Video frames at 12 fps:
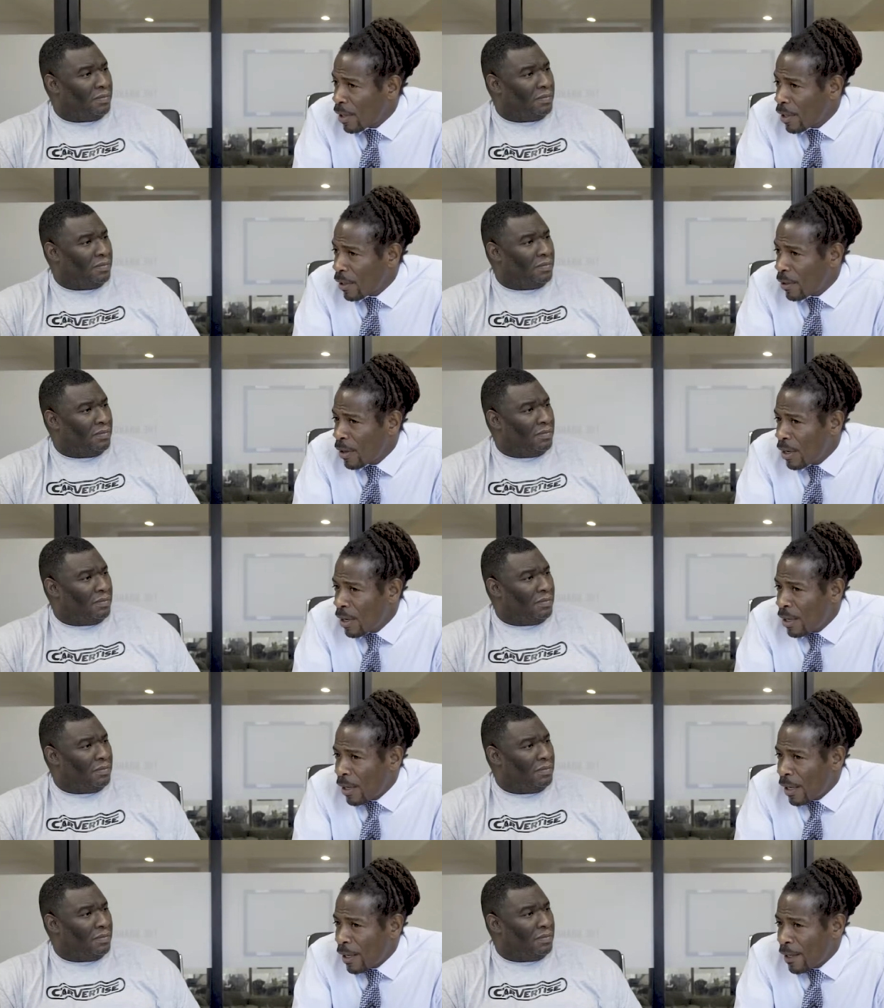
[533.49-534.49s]
Speaker 1: there.
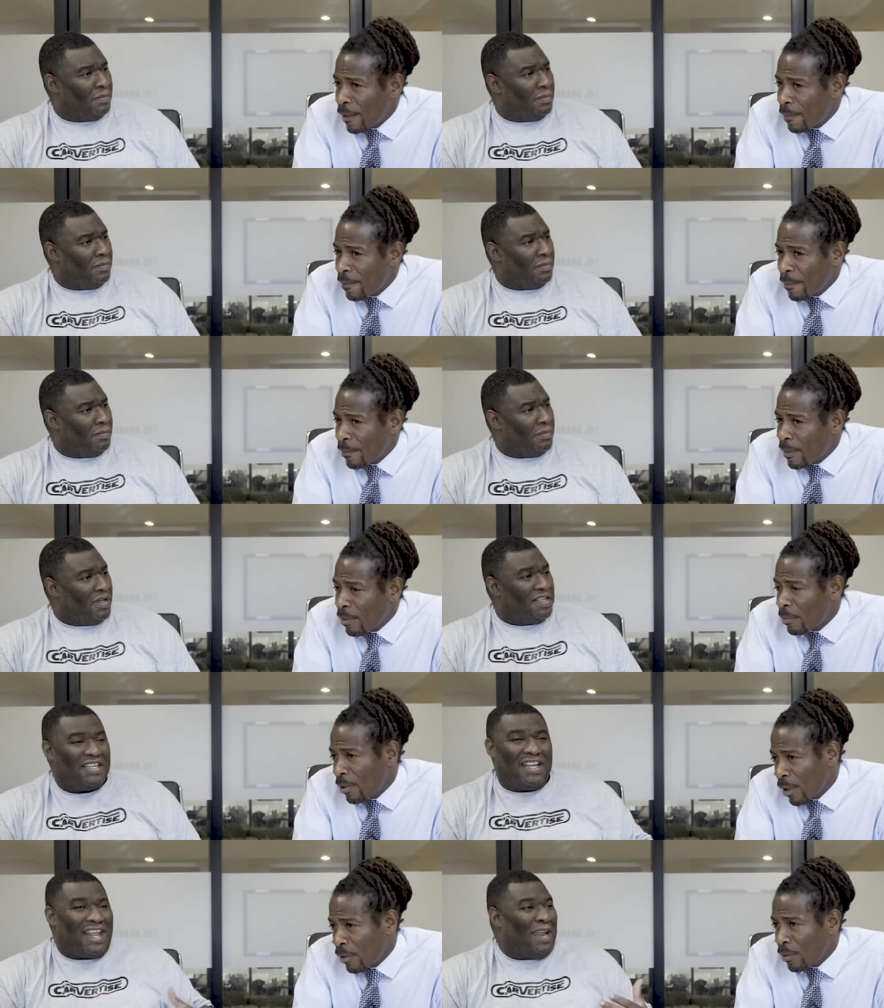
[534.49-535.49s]
And
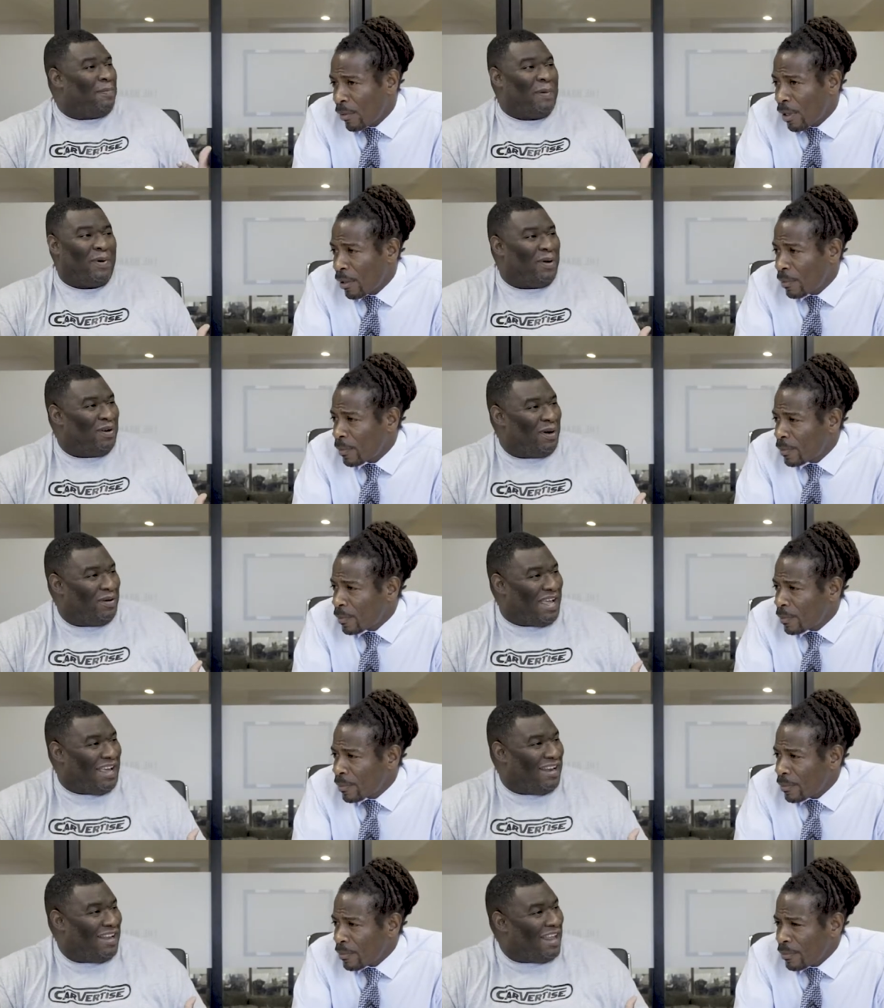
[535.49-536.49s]
brother, See, a lot of people don't
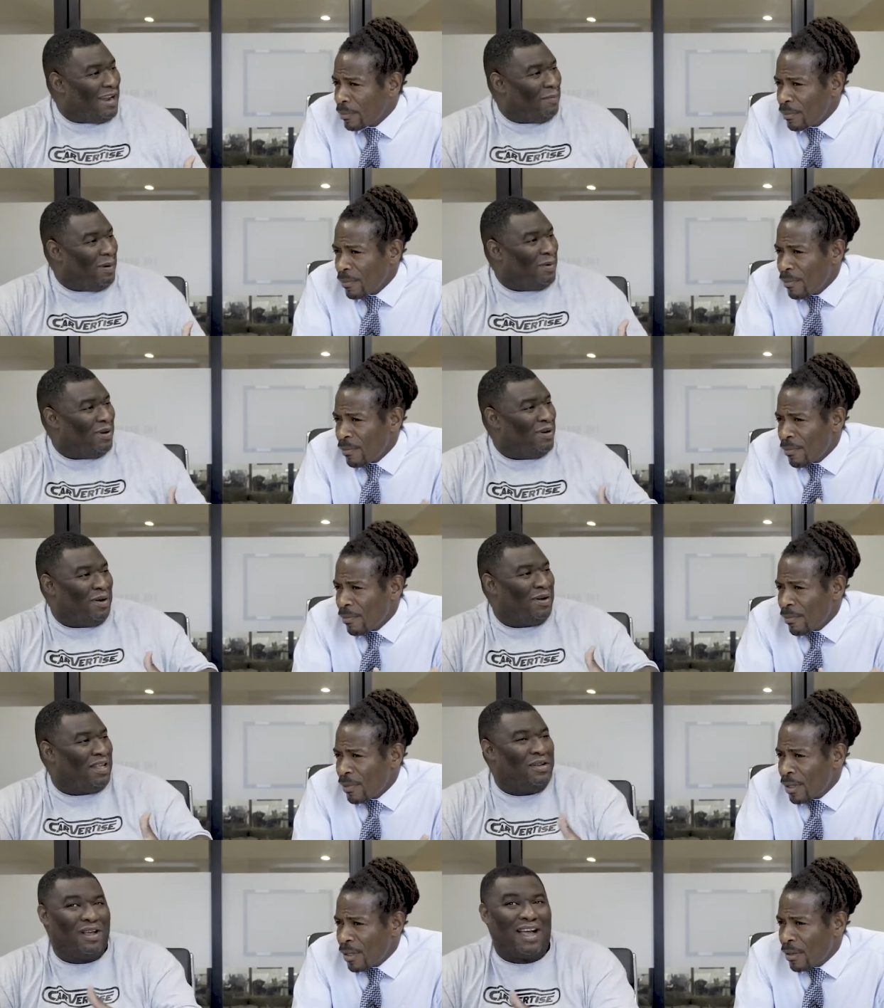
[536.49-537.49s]
know that. A lot of people don't
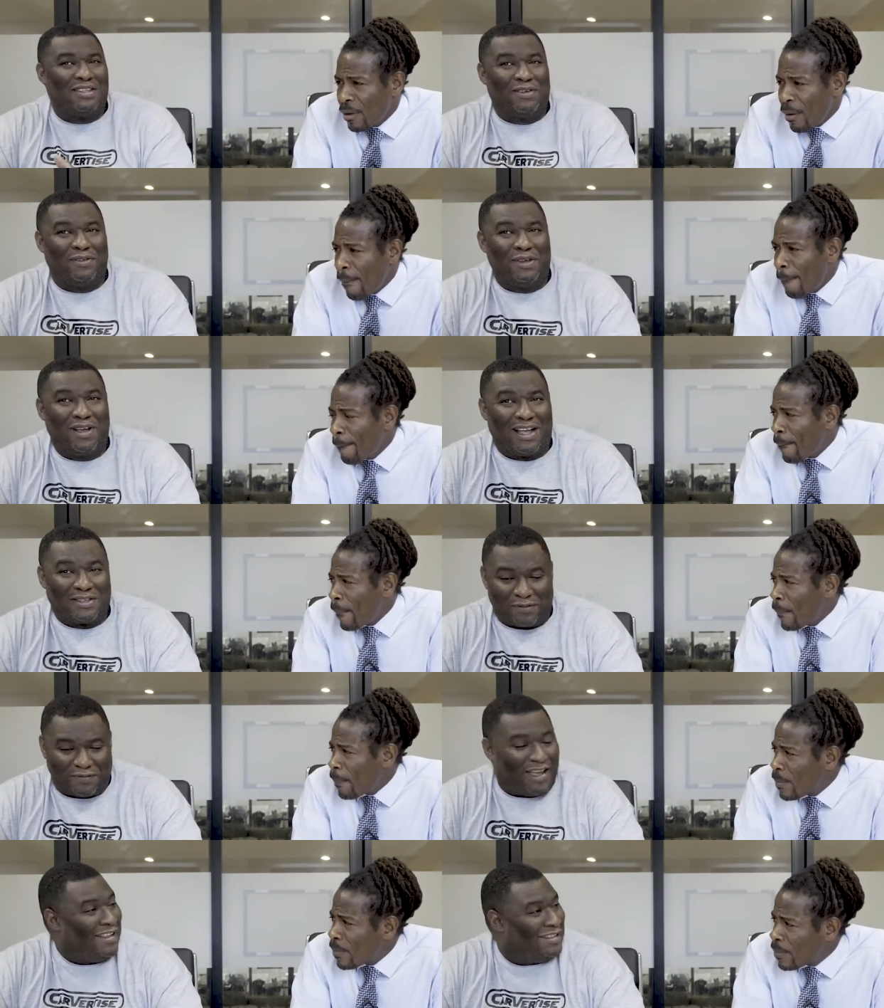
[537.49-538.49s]
know that you guys are, you guys
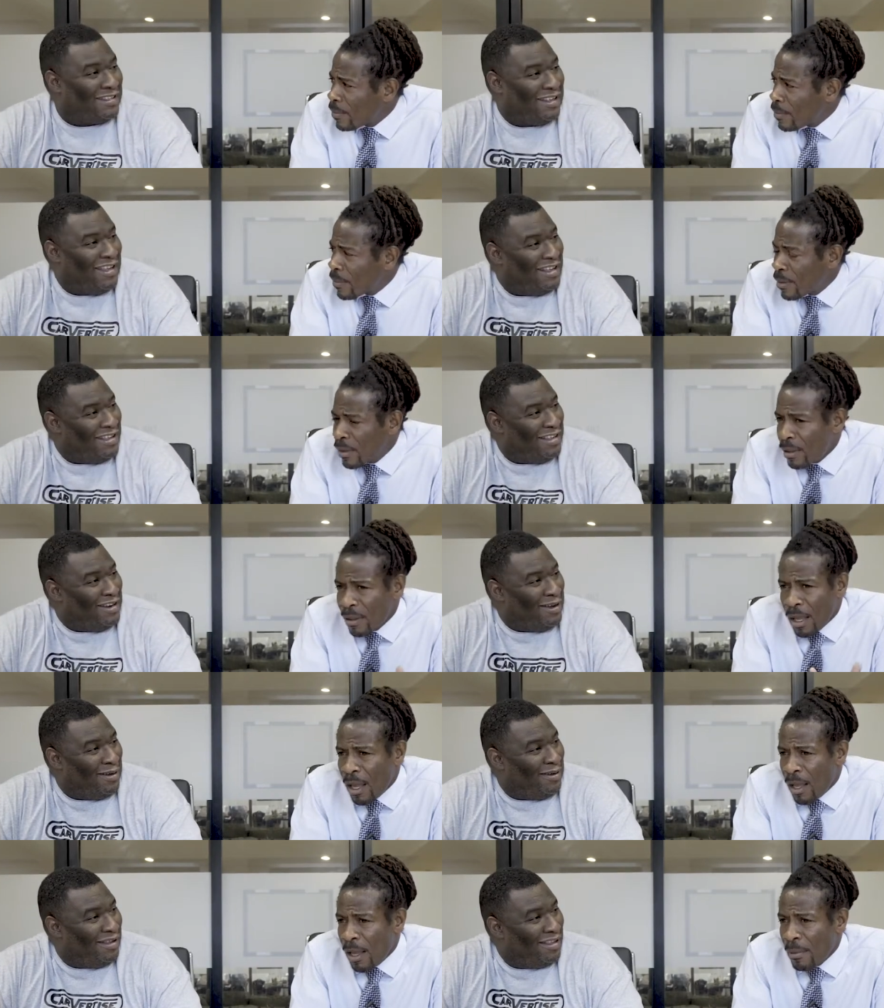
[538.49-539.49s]
are vets. You
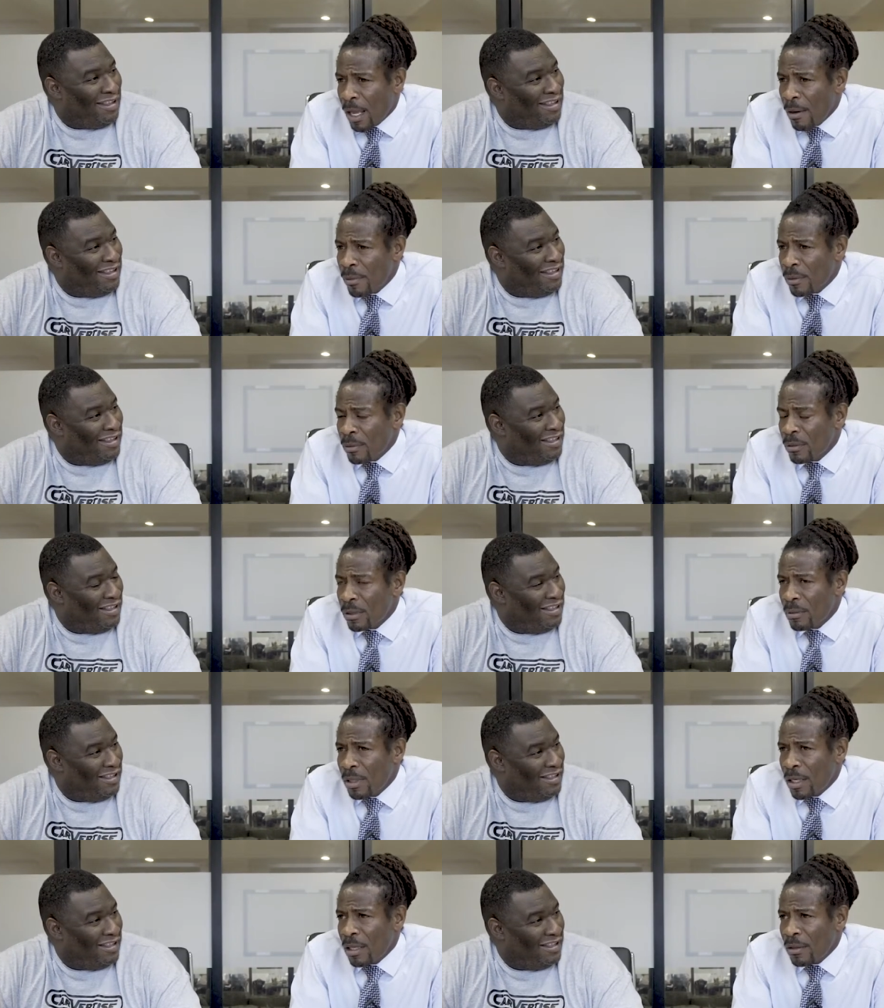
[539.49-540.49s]
Speaker 2: know? I, I,
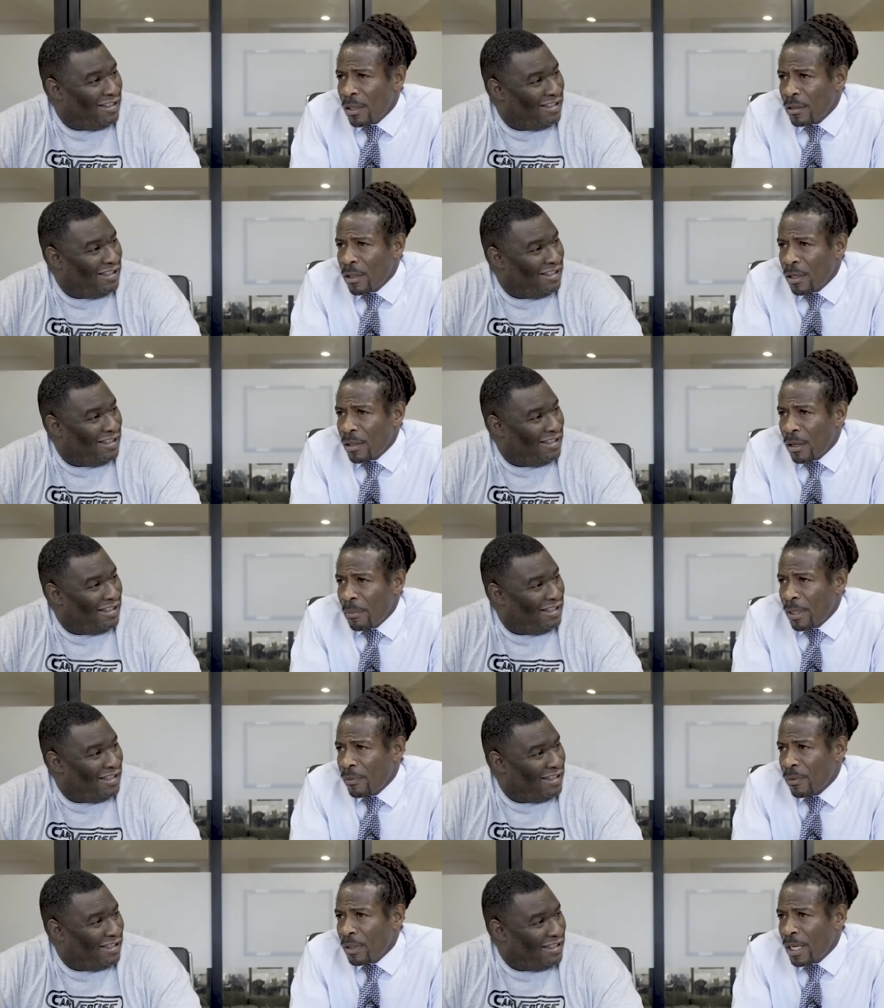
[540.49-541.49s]
absolutely, man. I think that, I
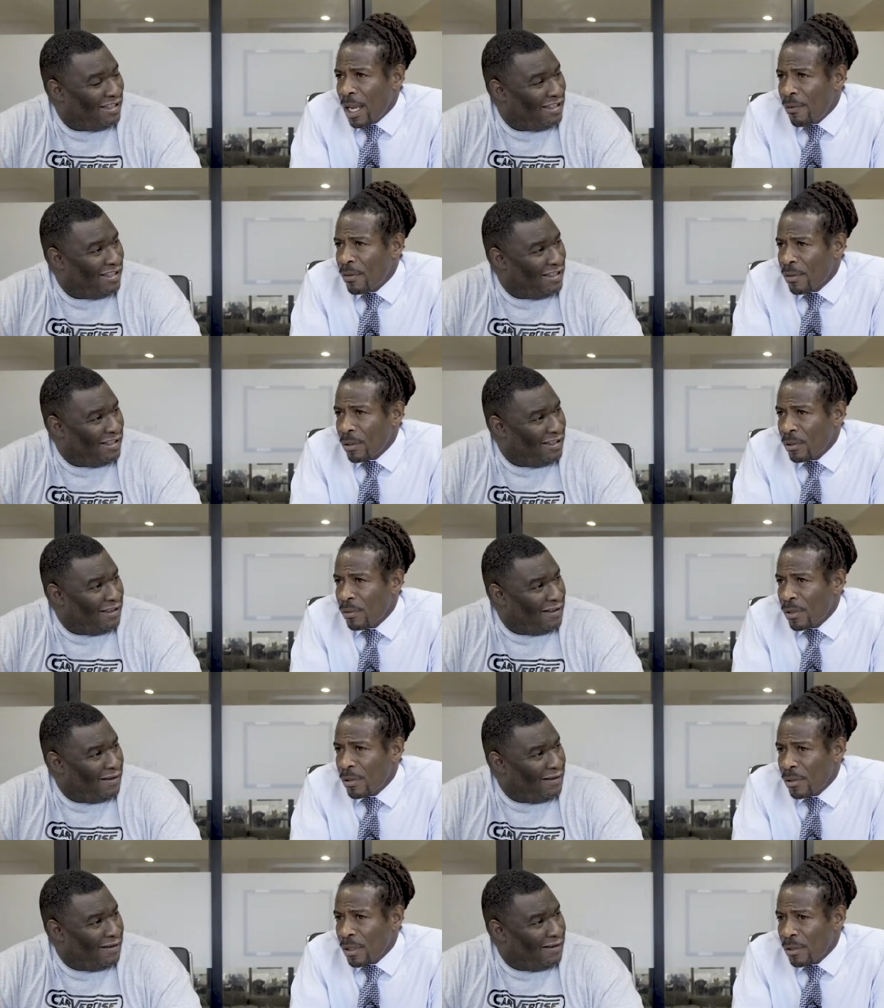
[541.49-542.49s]
mean, really having
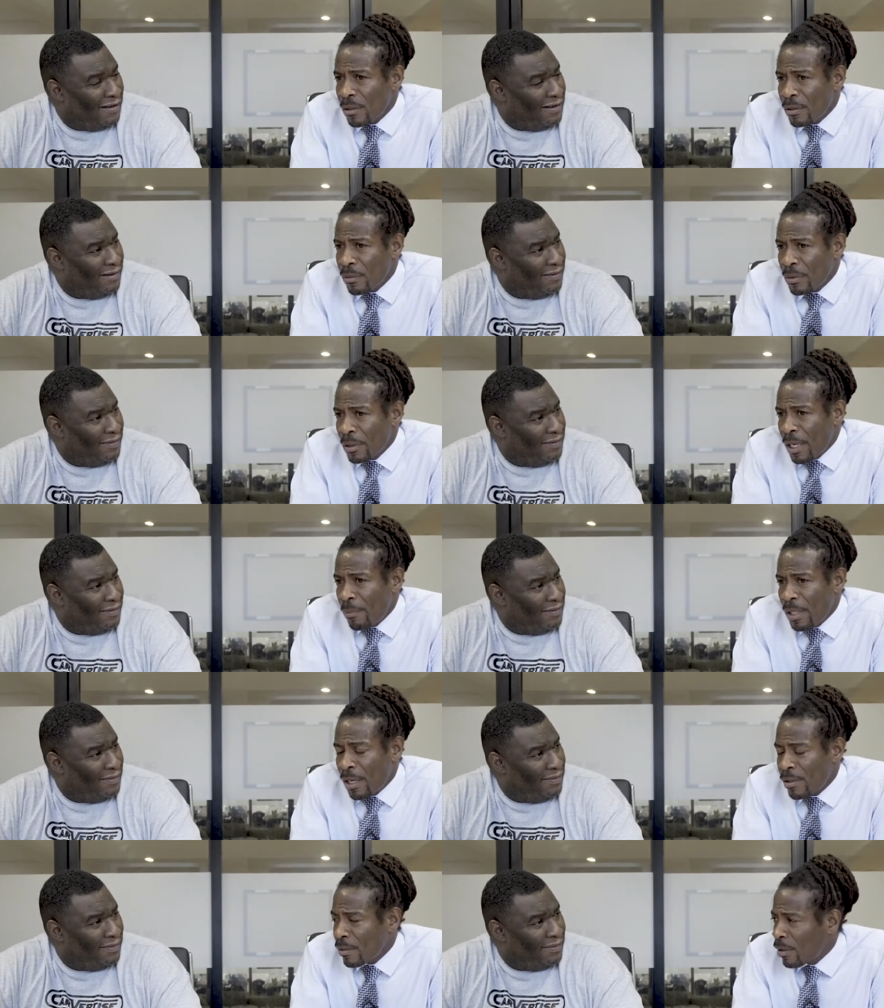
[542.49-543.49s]
service, and I
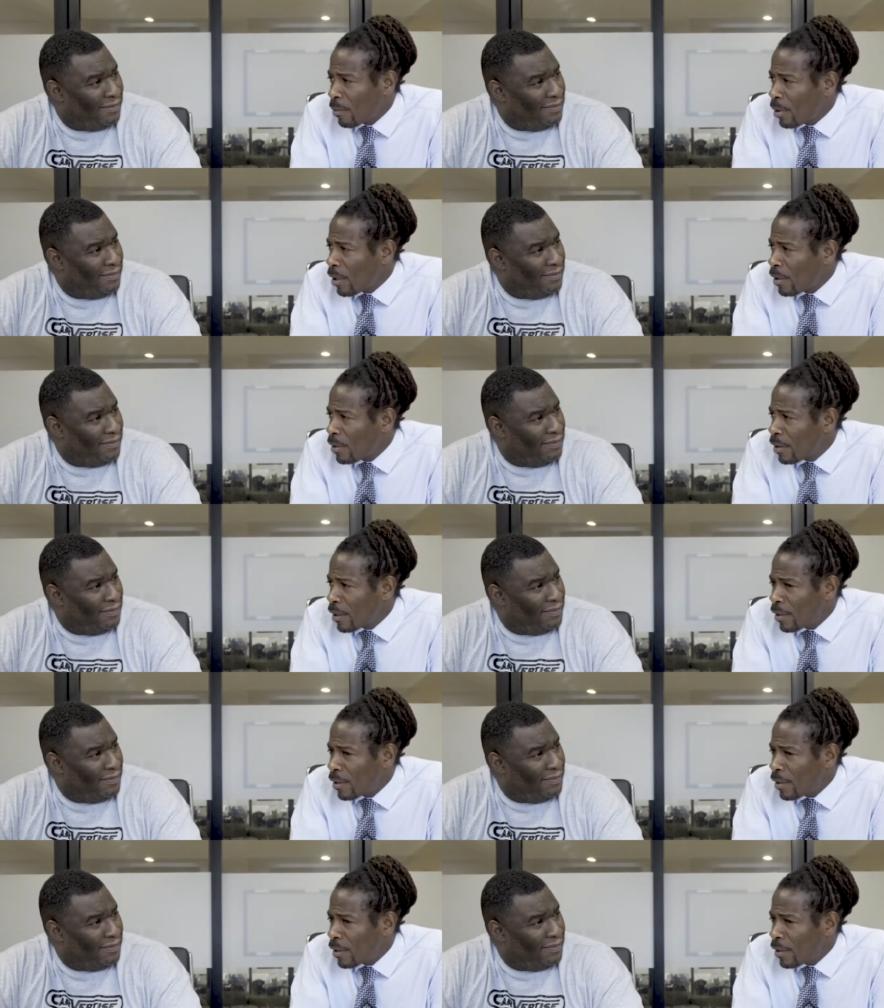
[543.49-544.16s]
mean, that's in our blood,